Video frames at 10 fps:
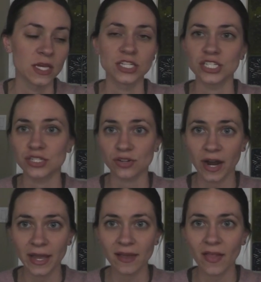She's
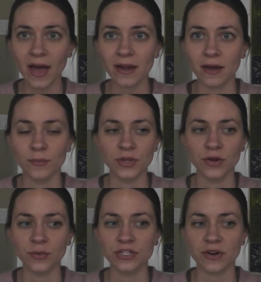trying a lot. You
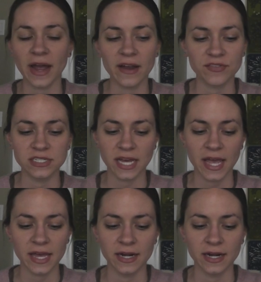know, we try every day,